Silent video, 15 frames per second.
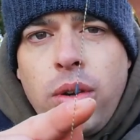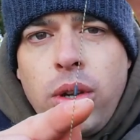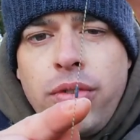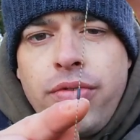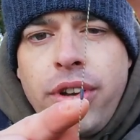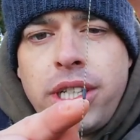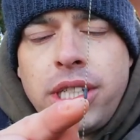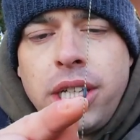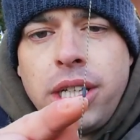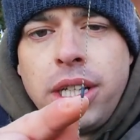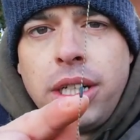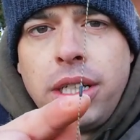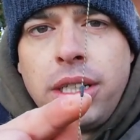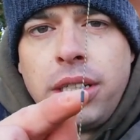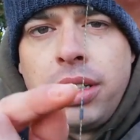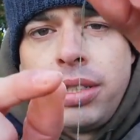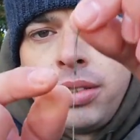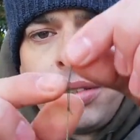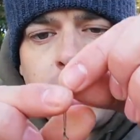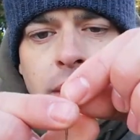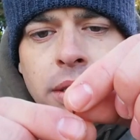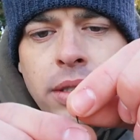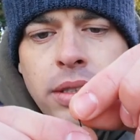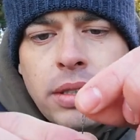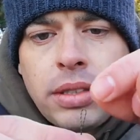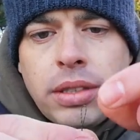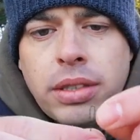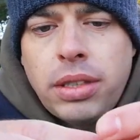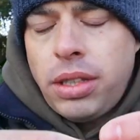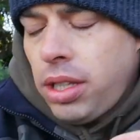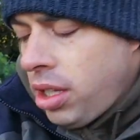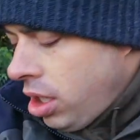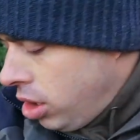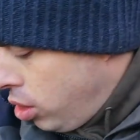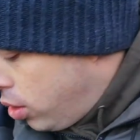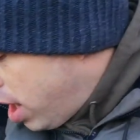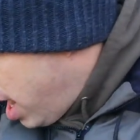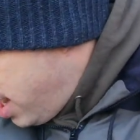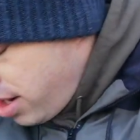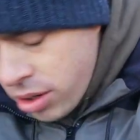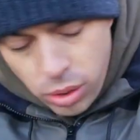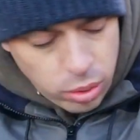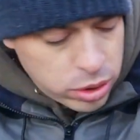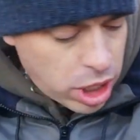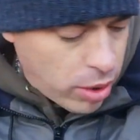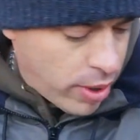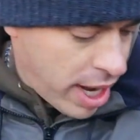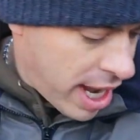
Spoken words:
you've got your rig sinker. You can also